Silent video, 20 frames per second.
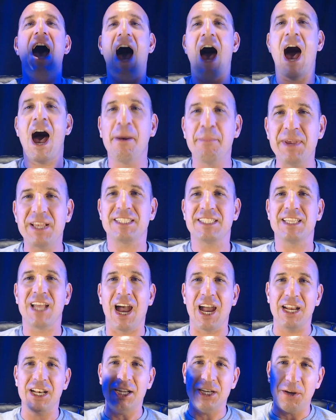I'm
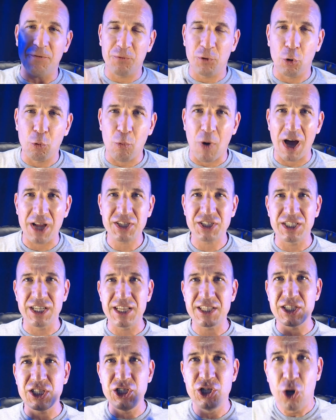excited. If you're watching
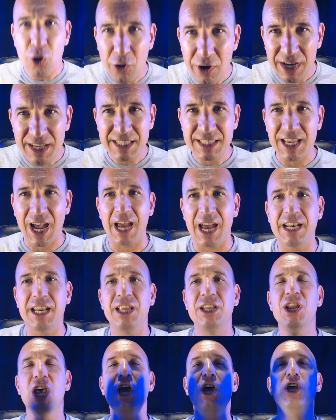this, you're
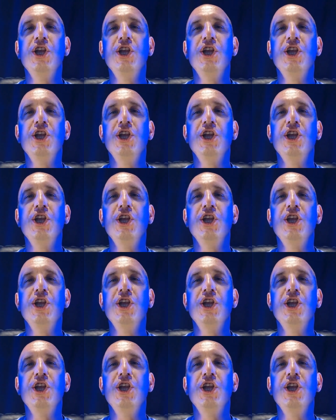excited.